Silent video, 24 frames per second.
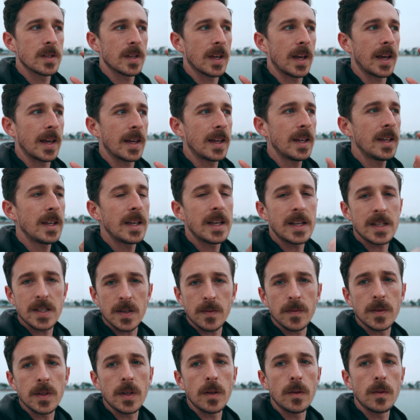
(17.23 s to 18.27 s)
like ease
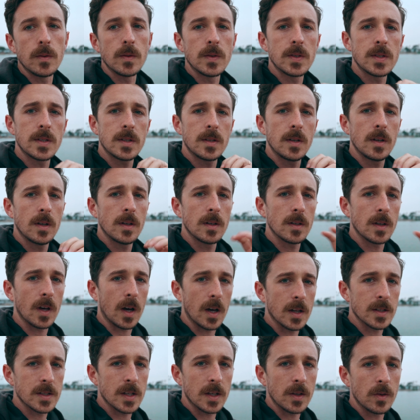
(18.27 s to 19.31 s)
of use,
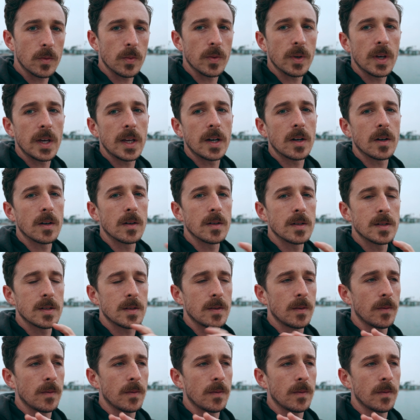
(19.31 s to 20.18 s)
content creators,